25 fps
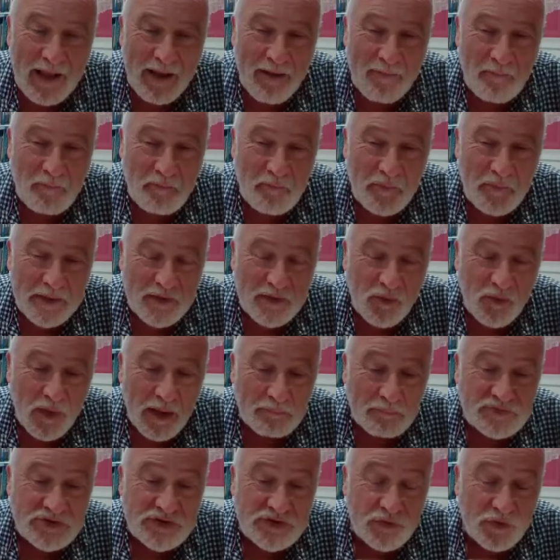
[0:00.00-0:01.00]
um, you know,
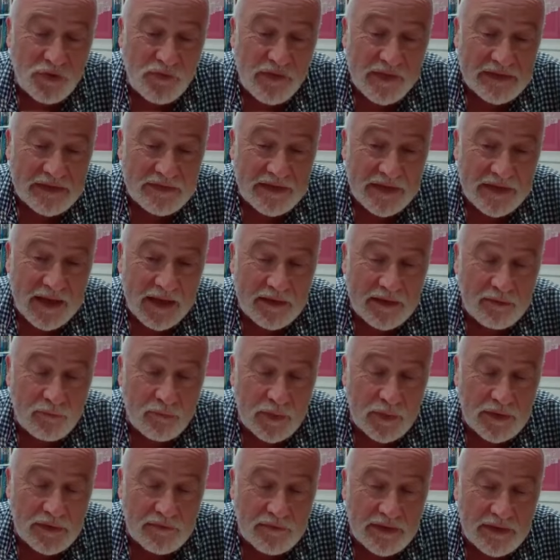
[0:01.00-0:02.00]
I'm sure that the kind of
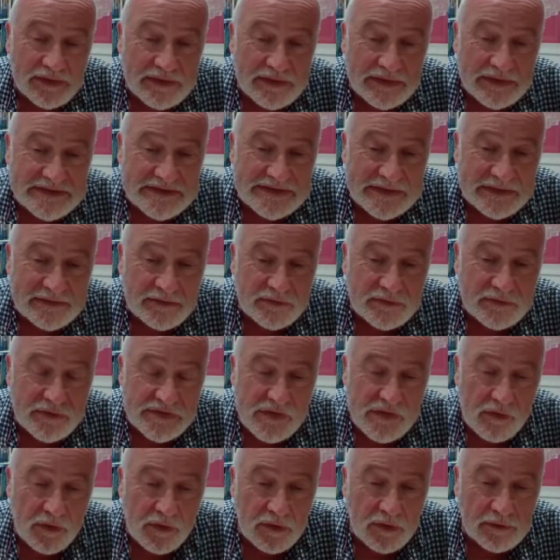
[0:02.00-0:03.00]
work that still
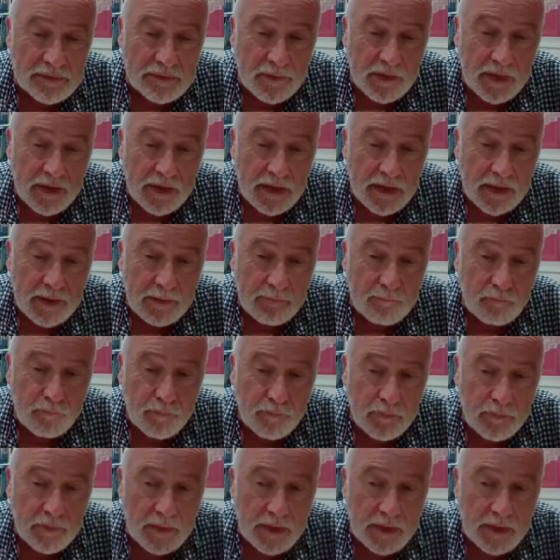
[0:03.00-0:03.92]
goes on um,